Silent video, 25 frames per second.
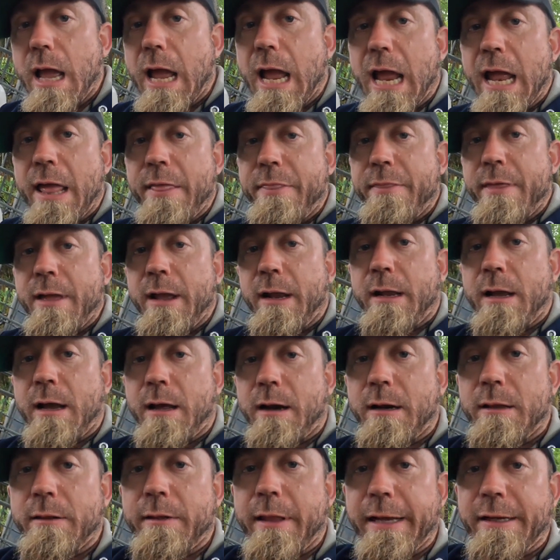and then
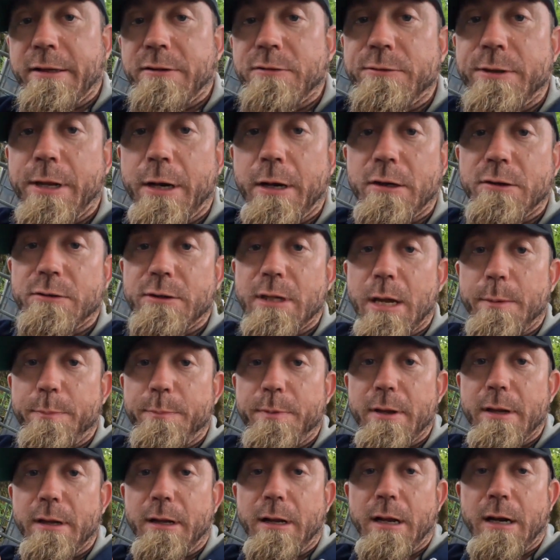kind of like stair
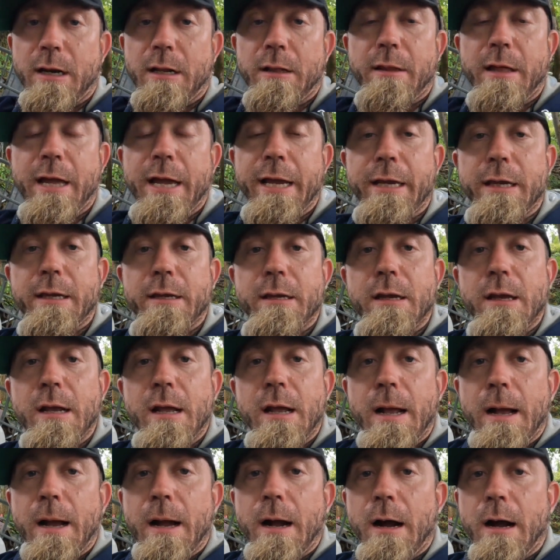step it, kind of like
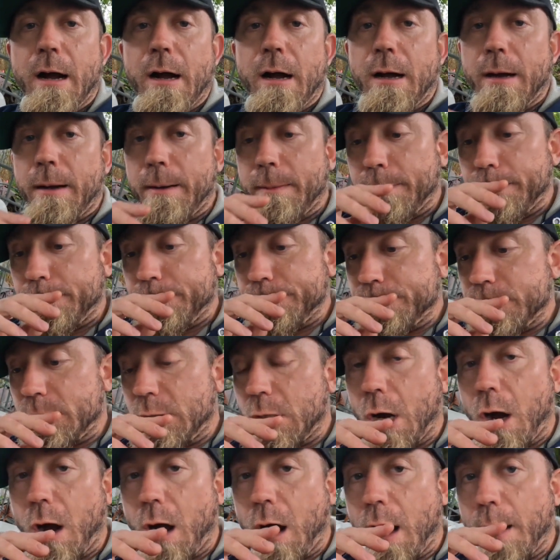
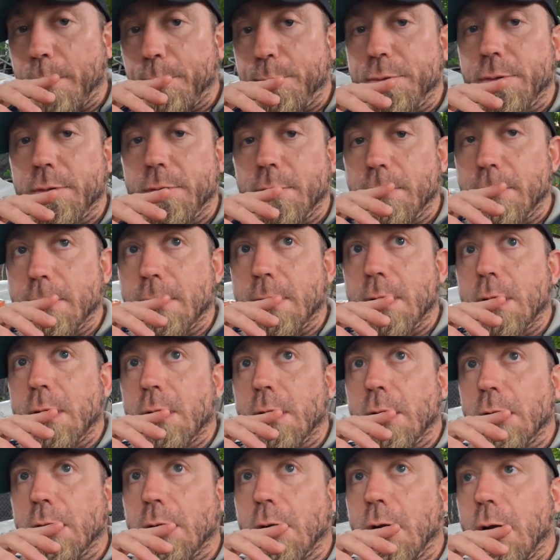comp
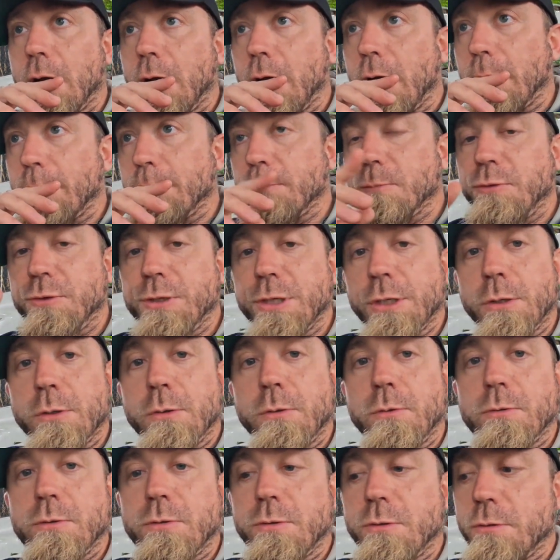
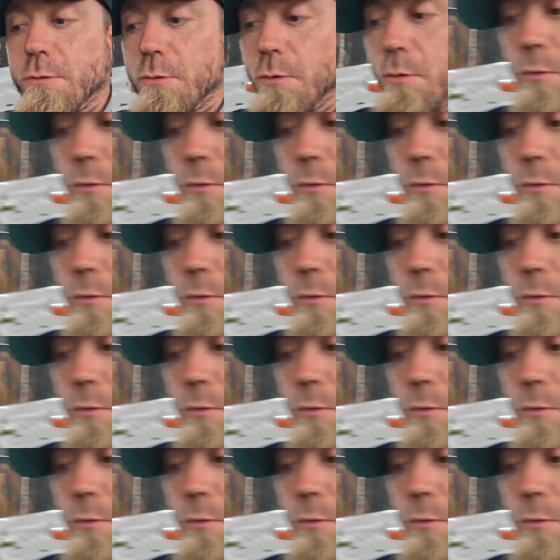shingles,